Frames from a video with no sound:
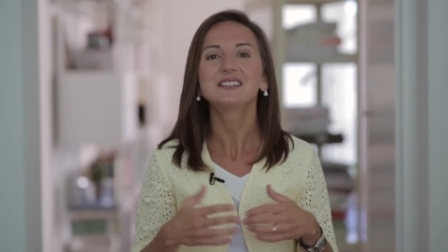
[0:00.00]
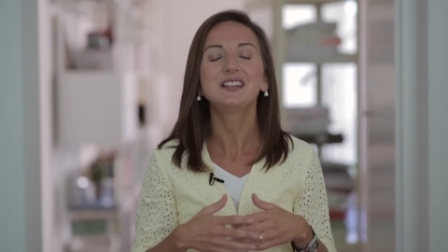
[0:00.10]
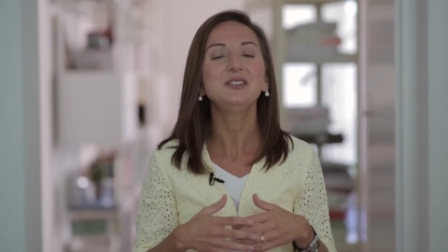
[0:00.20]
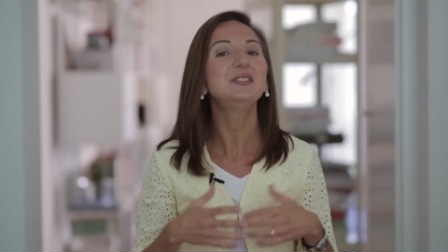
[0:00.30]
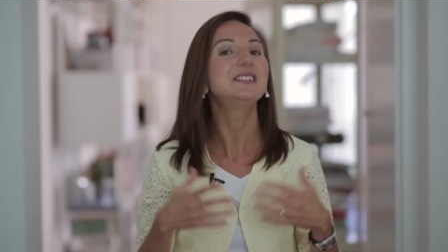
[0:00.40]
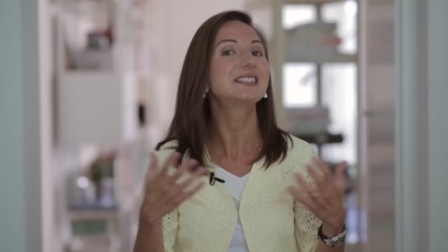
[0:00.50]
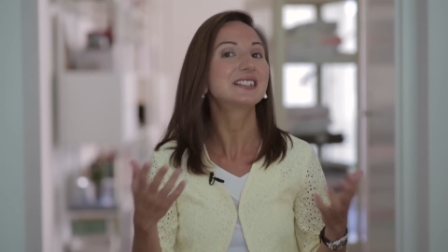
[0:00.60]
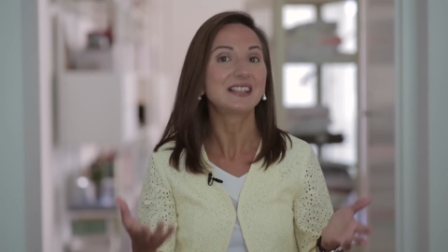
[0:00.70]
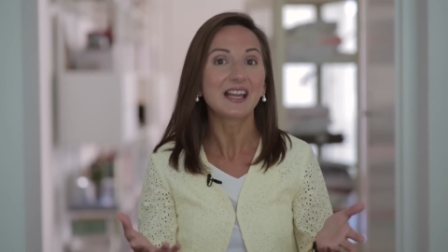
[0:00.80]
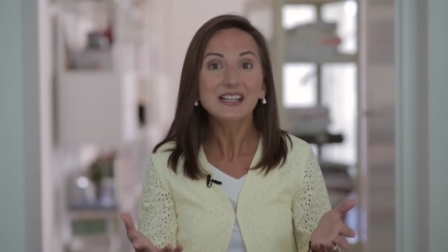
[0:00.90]
Then you need to
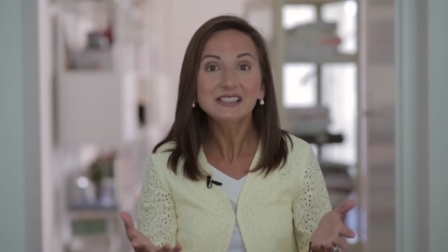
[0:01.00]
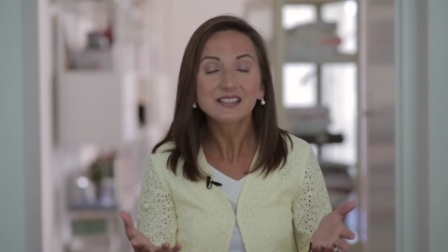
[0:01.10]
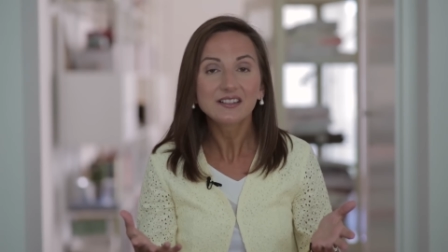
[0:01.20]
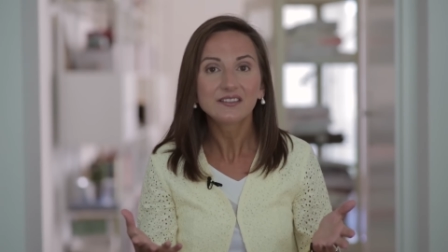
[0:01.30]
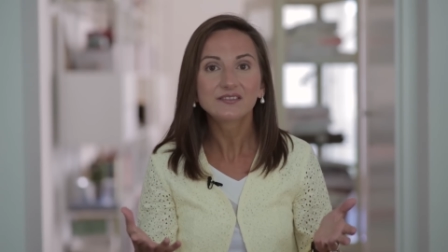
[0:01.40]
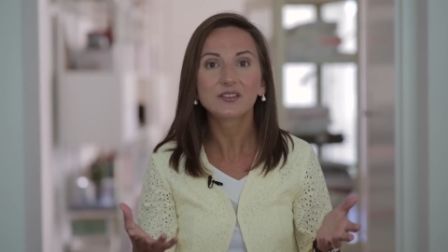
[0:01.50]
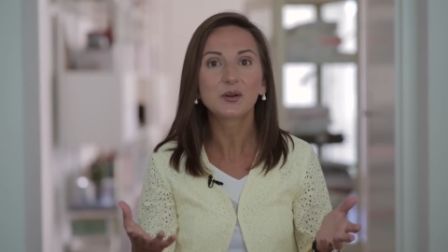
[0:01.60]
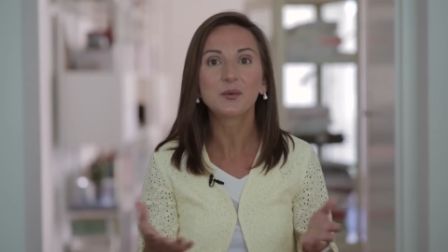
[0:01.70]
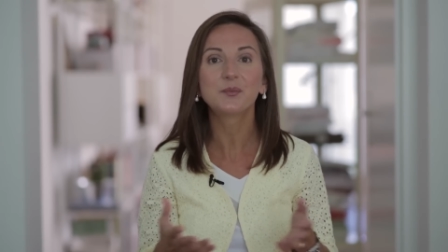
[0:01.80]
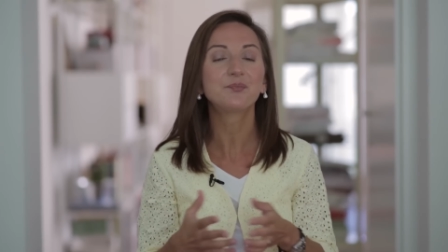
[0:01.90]
select
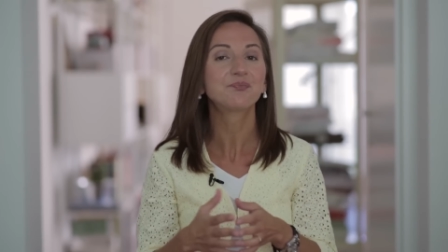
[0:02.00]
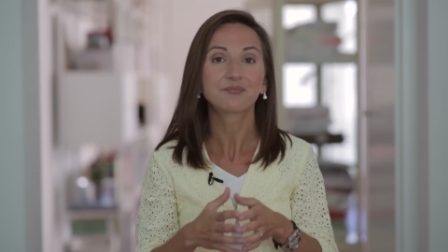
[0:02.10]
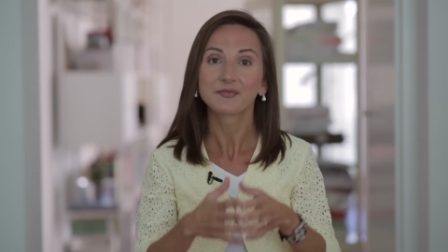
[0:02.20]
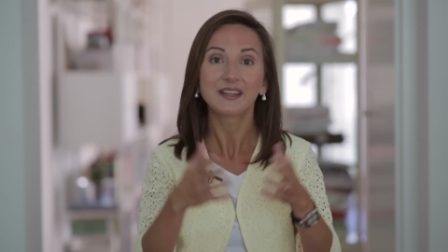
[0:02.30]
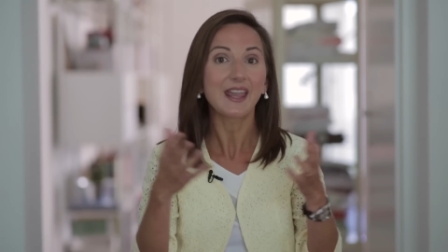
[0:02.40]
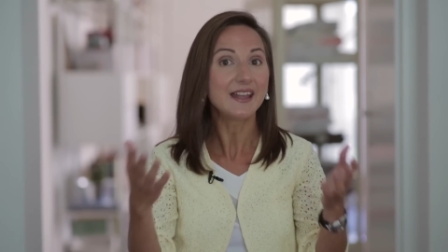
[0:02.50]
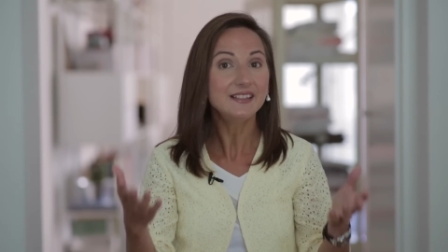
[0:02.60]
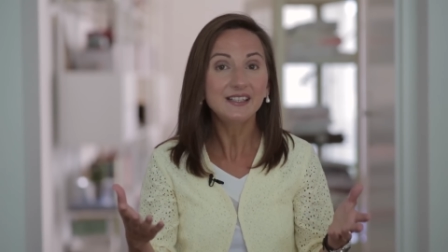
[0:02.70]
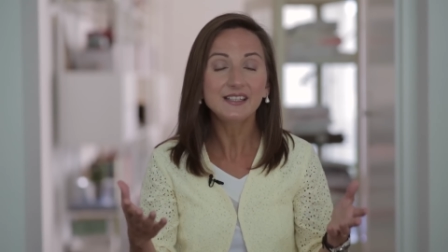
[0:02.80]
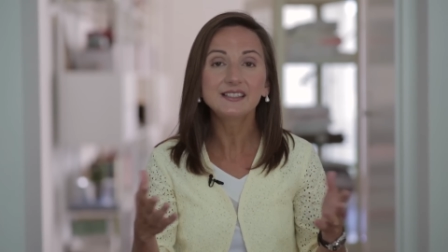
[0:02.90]
from
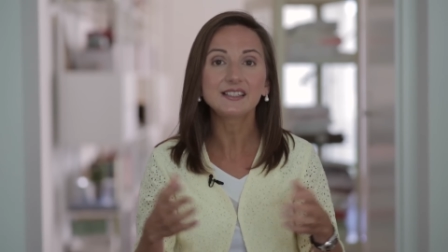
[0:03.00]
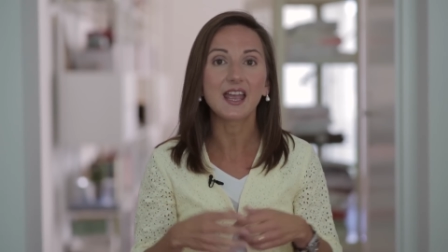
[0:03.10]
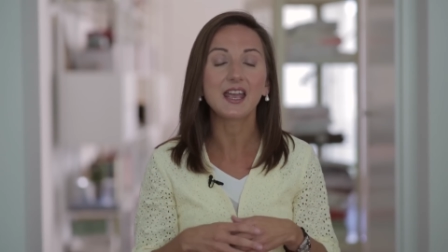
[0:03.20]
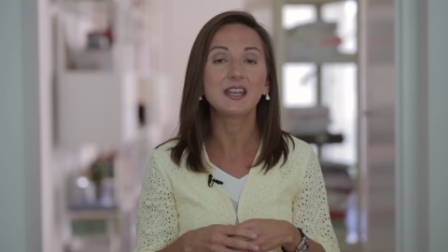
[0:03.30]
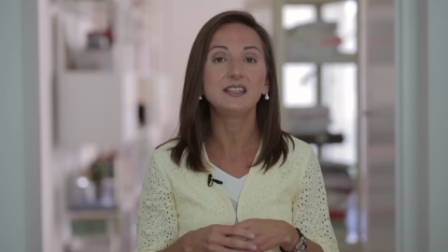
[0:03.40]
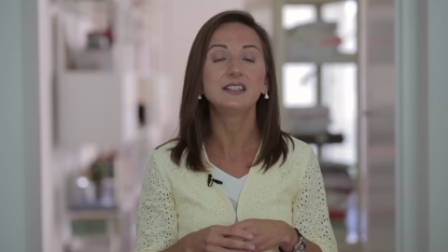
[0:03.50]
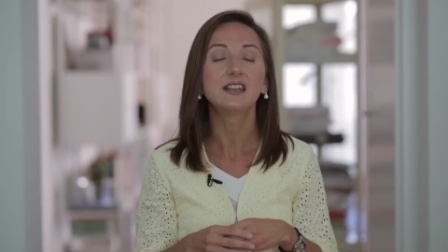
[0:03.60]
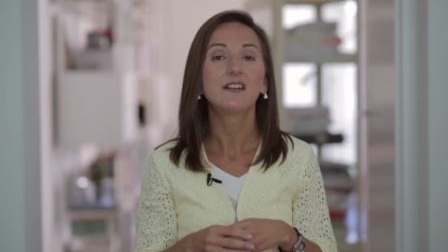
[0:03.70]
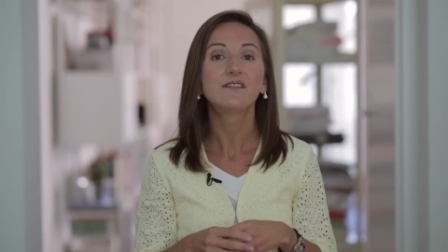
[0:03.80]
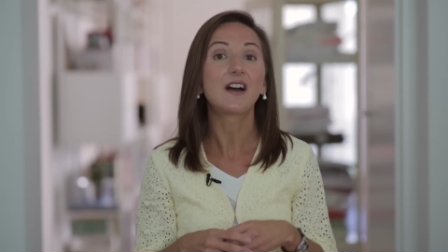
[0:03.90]
candidates and
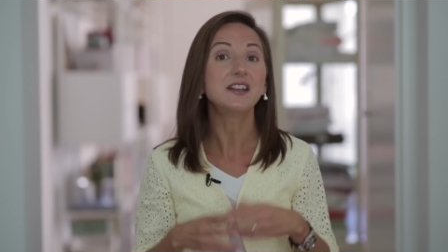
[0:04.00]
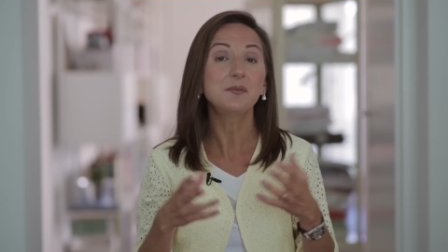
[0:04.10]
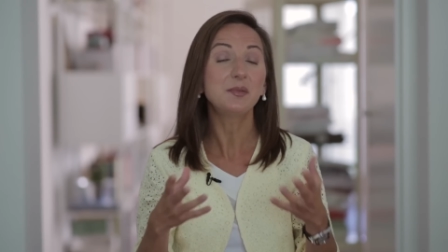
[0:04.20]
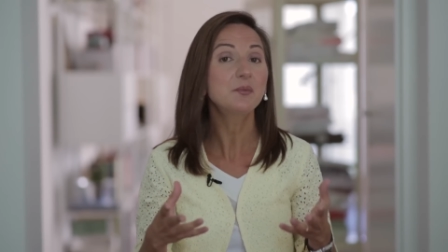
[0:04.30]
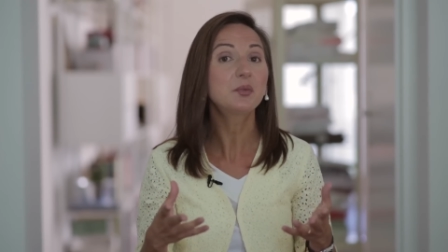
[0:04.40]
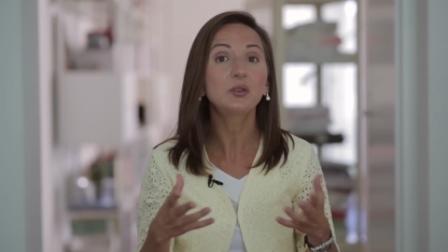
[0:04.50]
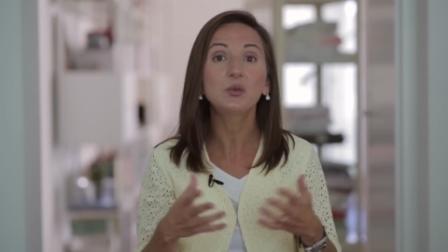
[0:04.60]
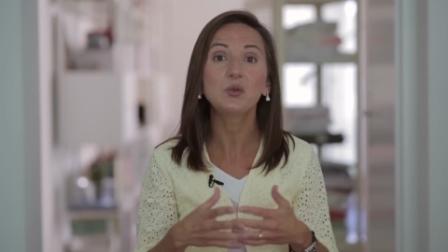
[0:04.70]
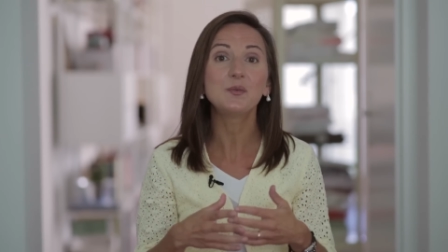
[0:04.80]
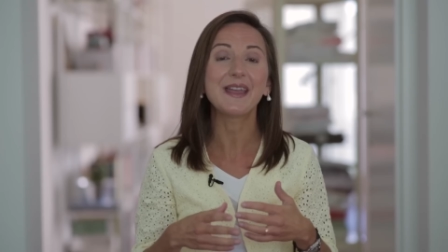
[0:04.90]
find the people
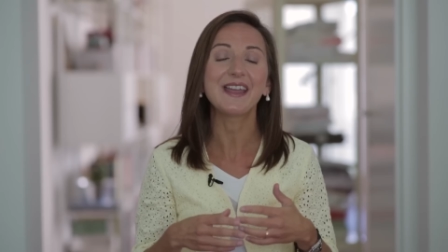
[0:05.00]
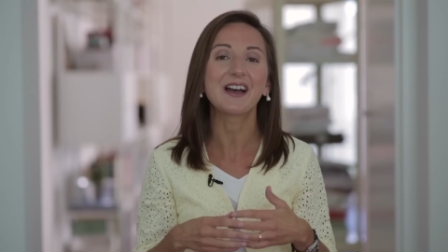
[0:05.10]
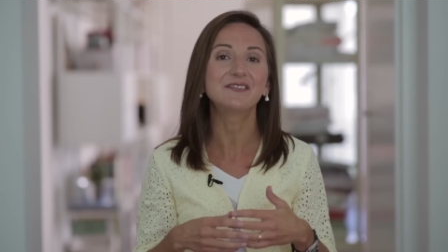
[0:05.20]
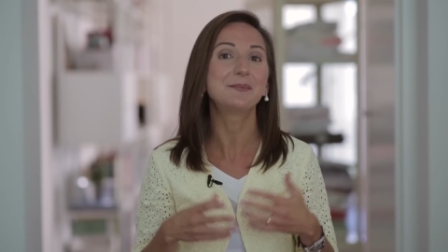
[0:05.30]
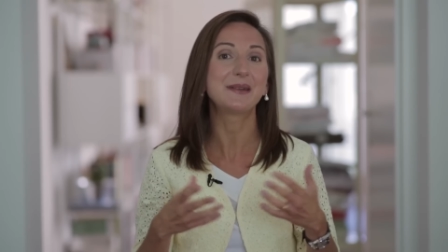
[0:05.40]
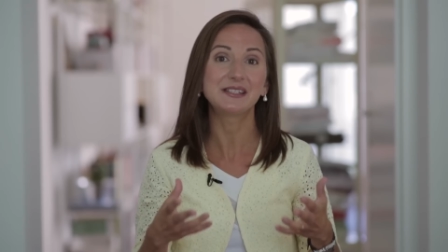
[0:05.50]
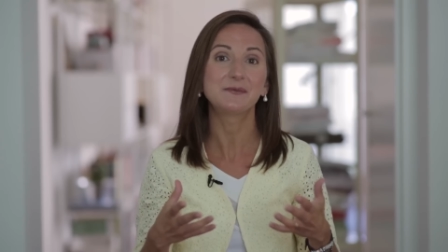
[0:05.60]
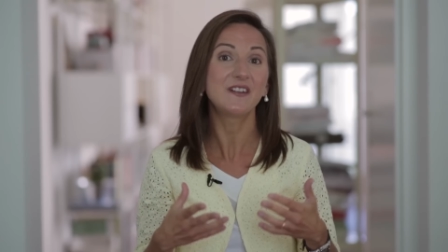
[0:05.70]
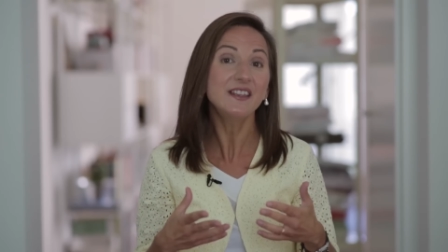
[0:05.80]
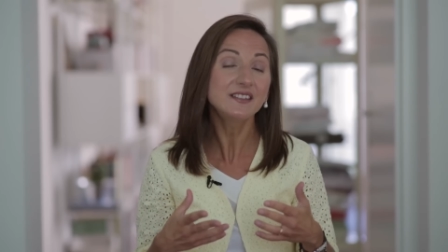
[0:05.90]
who may have the best
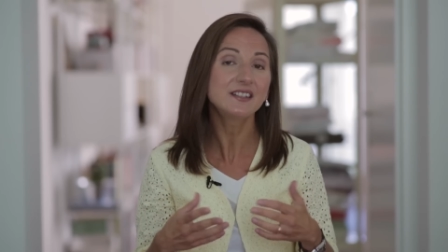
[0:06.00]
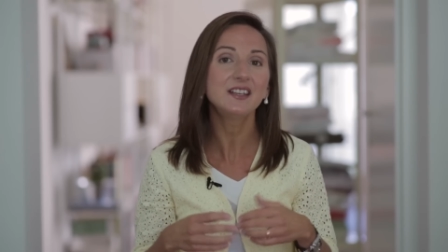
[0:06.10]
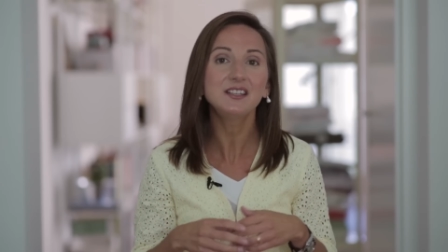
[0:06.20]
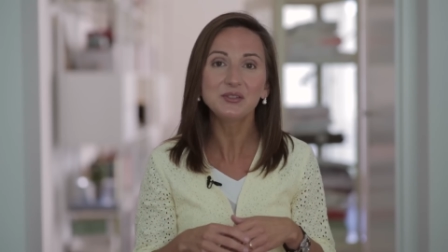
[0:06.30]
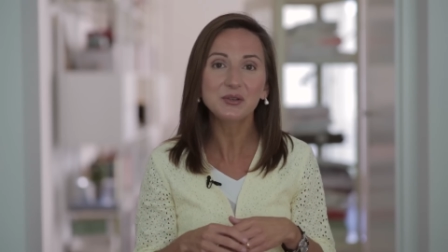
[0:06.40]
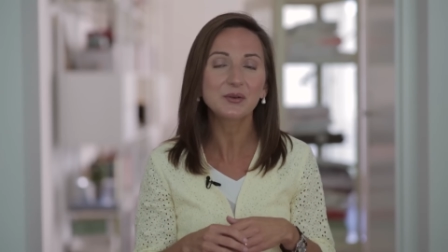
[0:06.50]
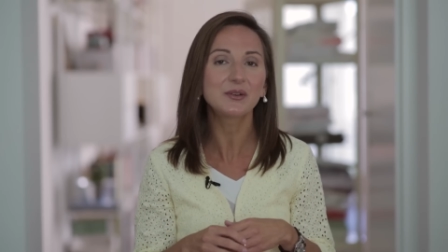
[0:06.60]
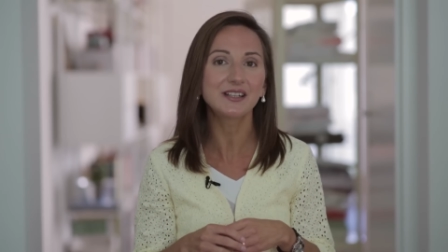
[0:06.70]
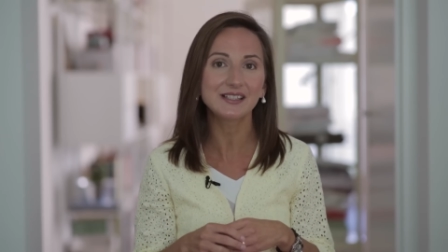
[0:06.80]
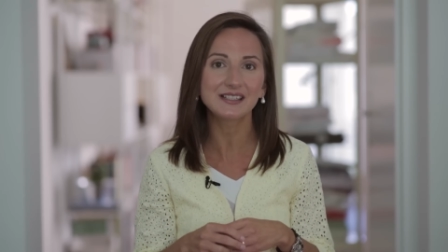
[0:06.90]
fit into your
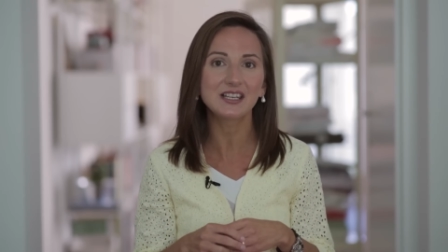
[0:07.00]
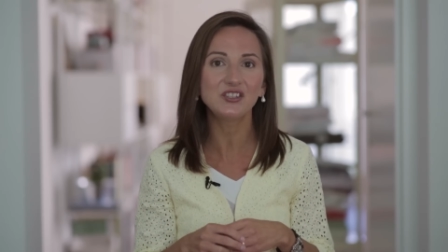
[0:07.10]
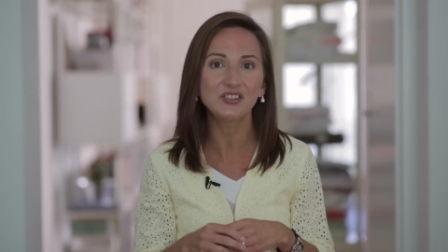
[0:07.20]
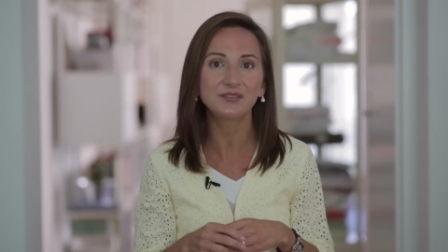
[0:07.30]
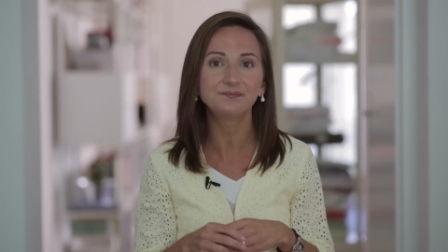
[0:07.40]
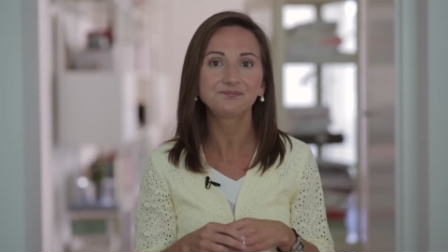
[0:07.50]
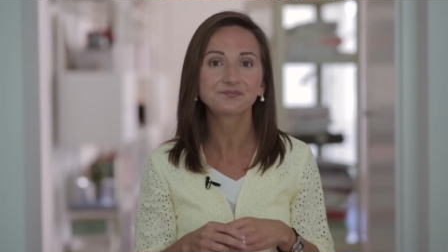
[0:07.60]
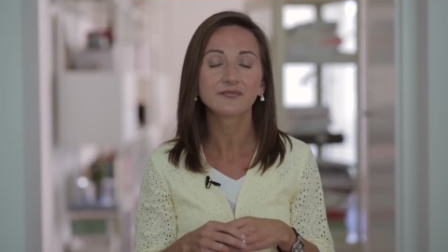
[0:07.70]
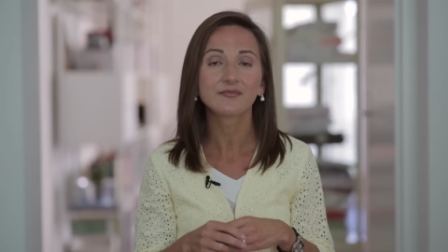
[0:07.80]
organization.